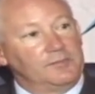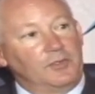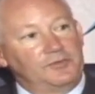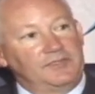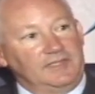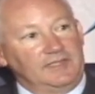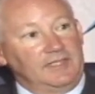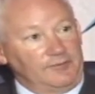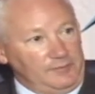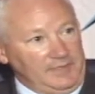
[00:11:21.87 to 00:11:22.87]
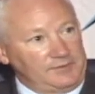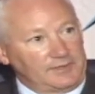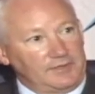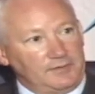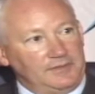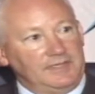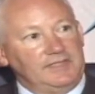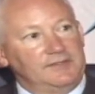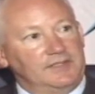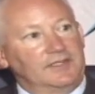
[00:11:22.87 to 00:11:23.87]
mostly government
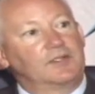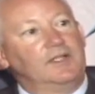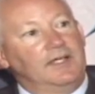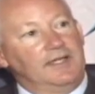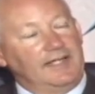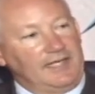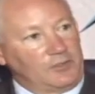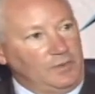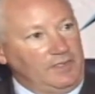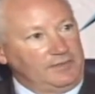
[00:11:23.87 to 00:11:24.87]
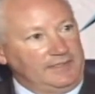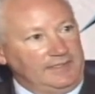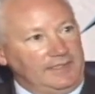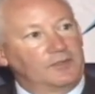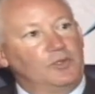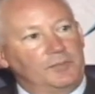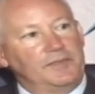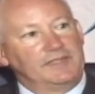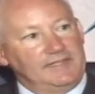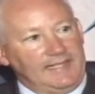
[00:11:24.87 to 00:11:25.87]
securities, high quality
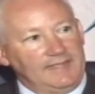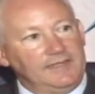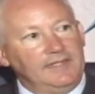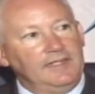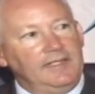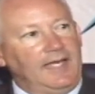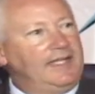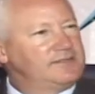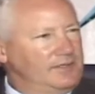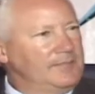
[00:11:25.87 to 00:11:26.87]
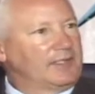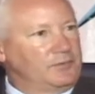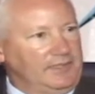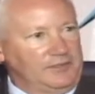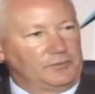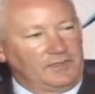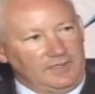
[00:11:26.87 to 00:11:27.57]
corporate debt, and some equities.